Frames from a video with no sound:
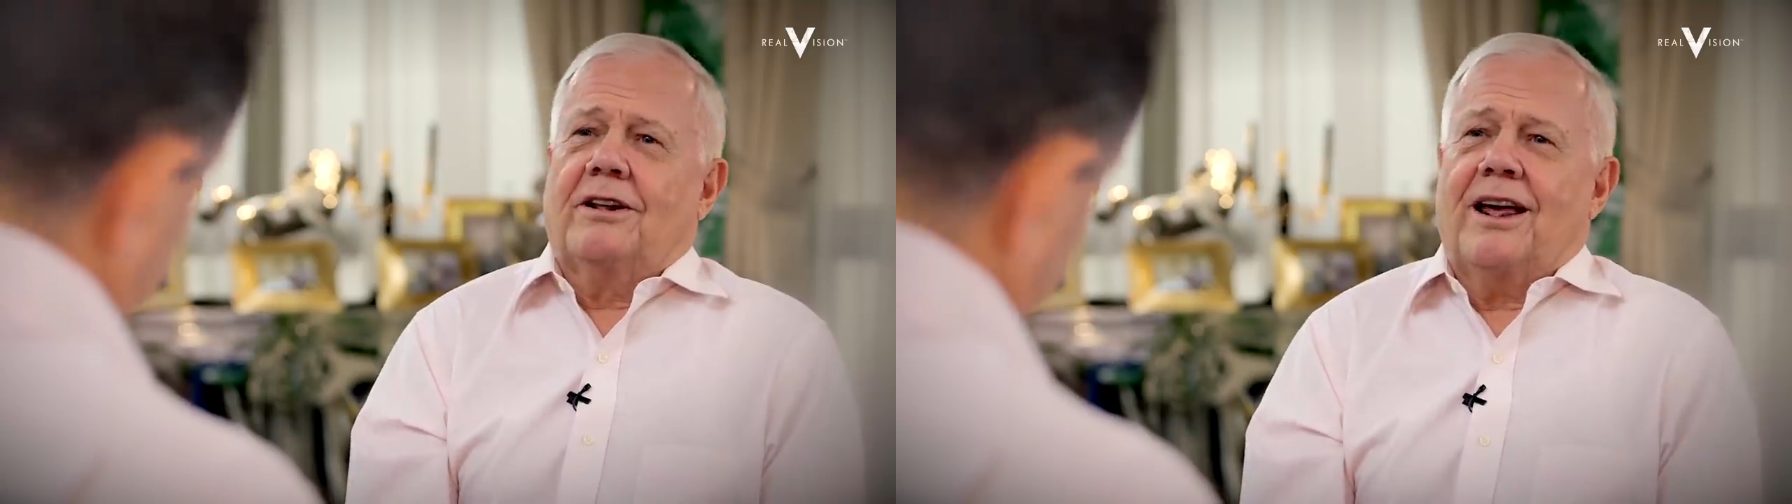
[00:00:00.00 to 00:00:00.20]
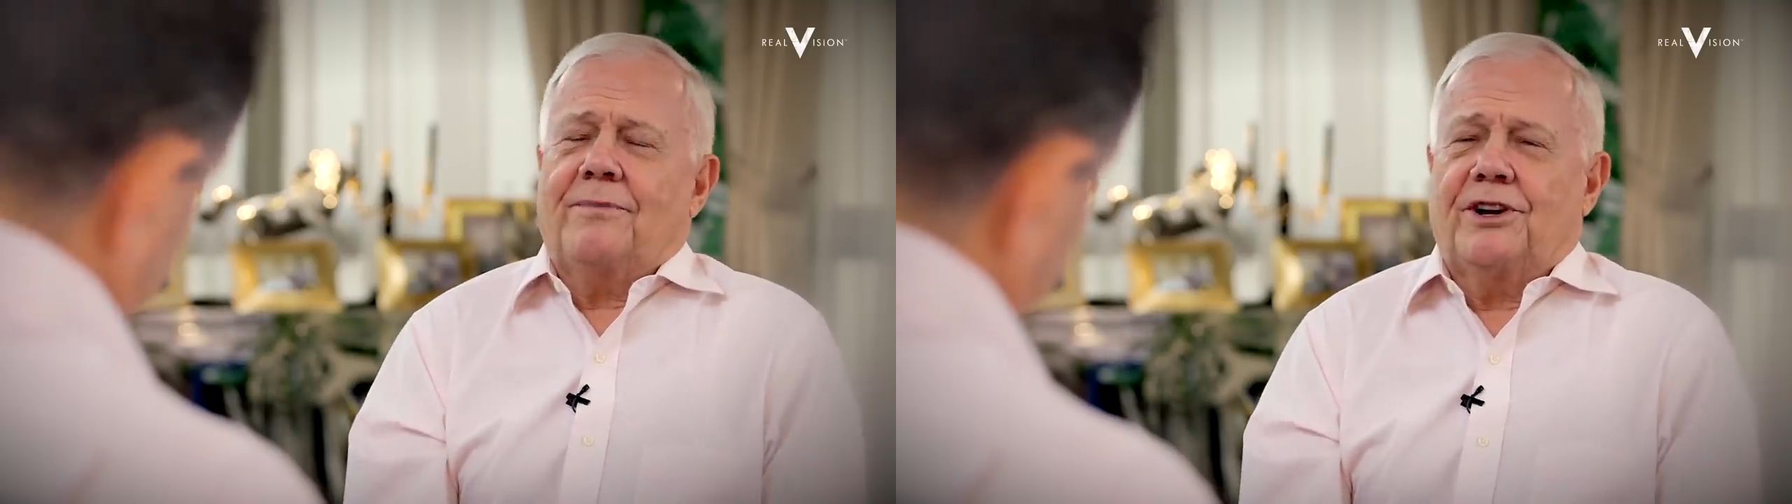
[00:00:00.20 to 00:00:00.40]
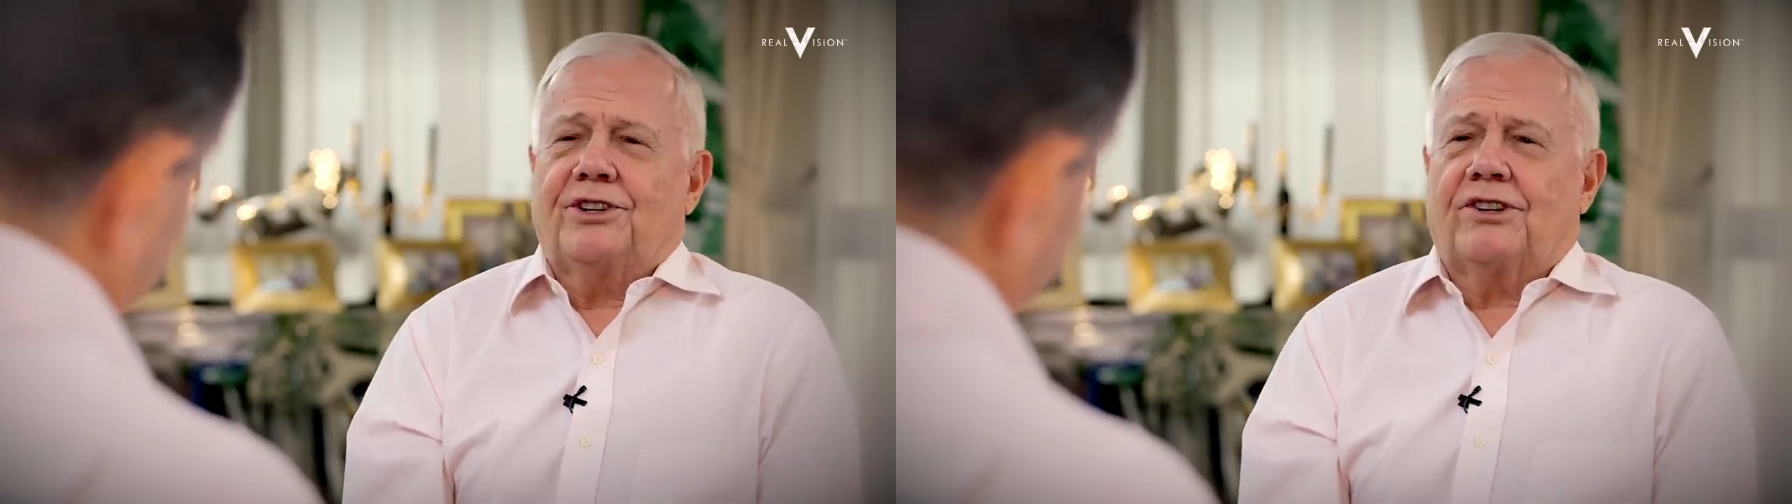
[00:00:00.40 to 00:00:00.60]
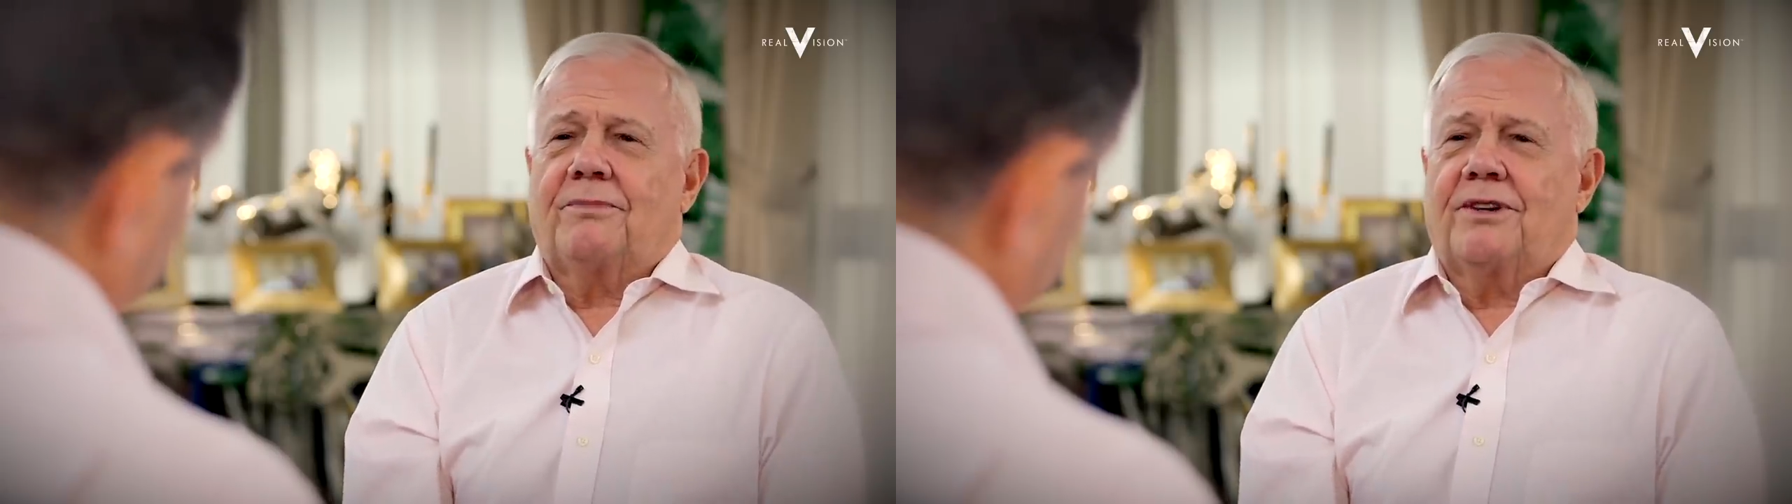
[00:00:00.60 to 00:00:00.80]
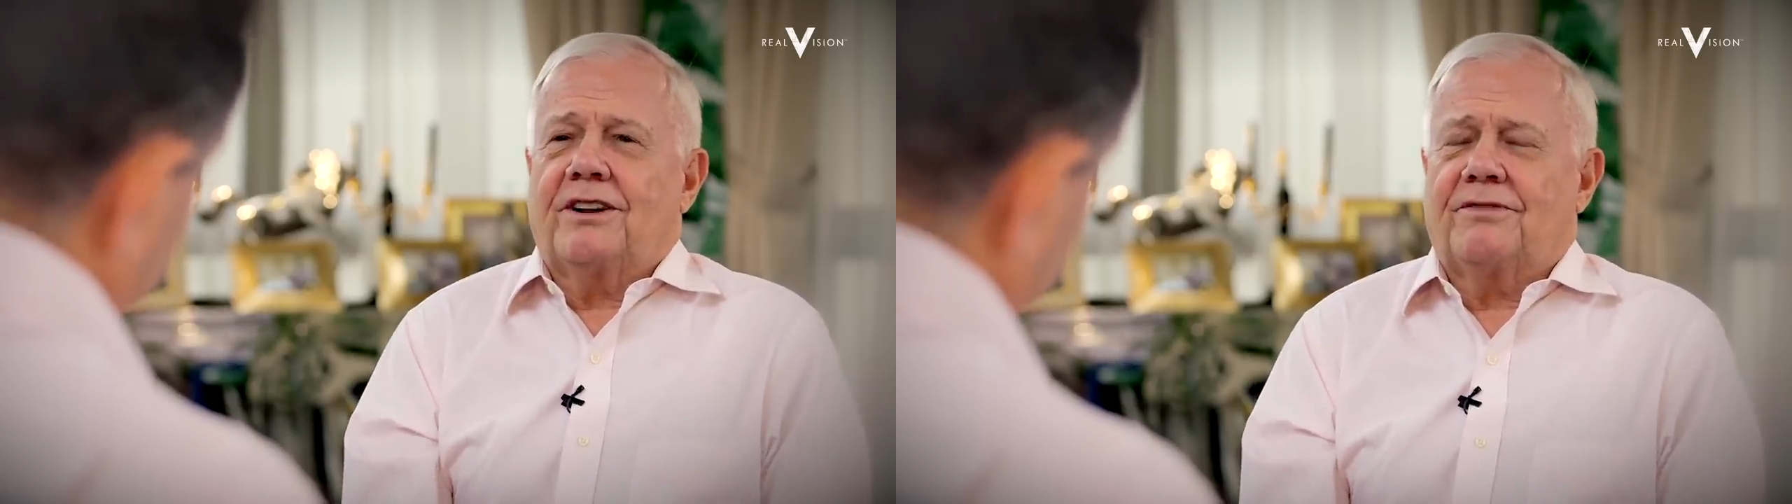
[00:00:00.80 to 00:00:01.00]
that means
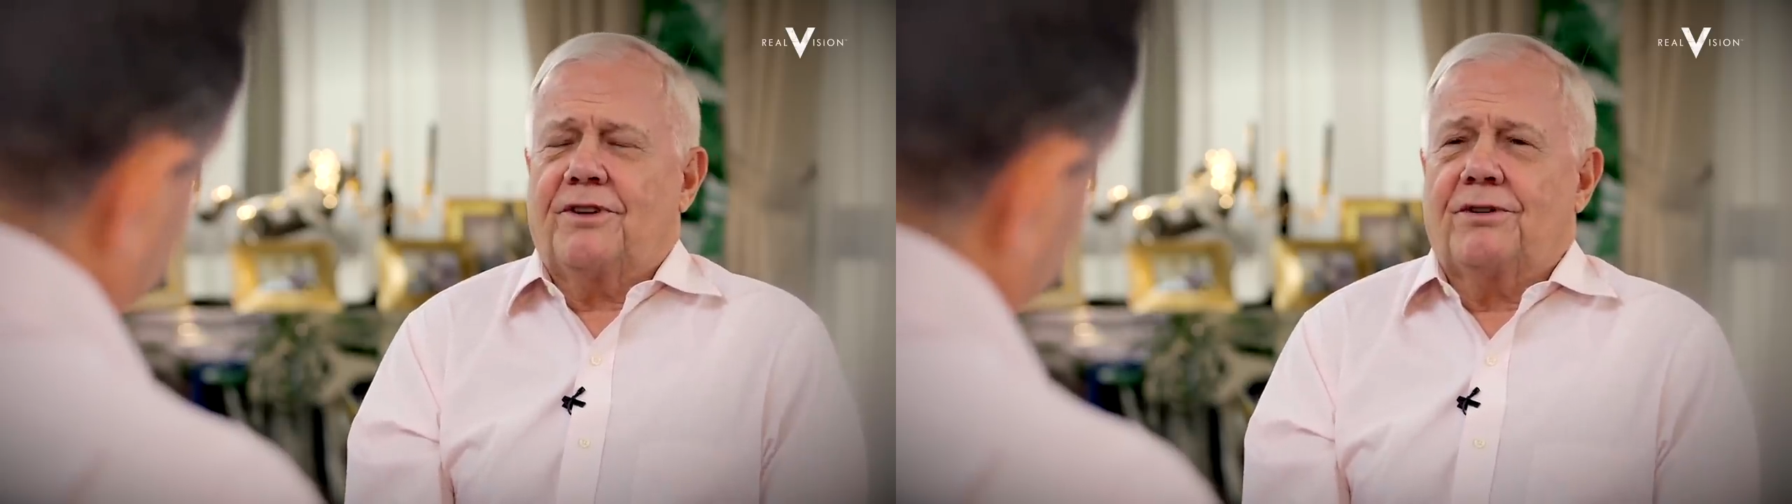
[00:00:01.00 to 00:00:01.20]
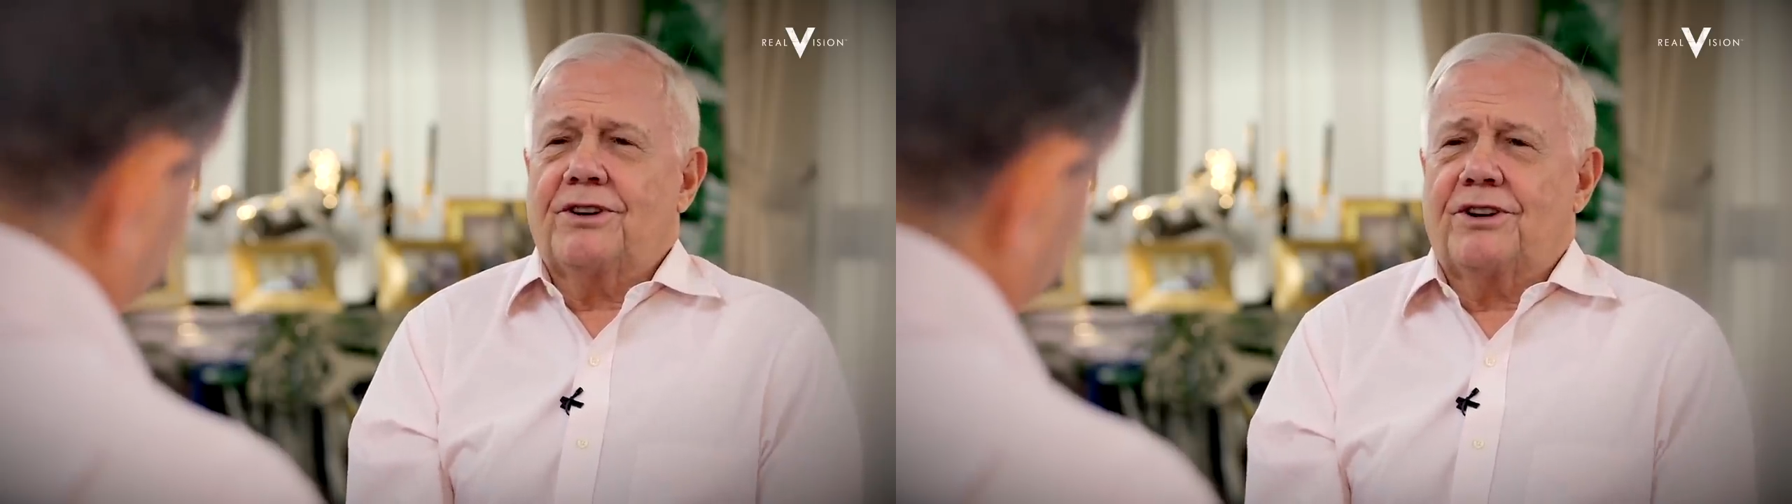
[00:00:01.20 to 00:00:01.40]
something is very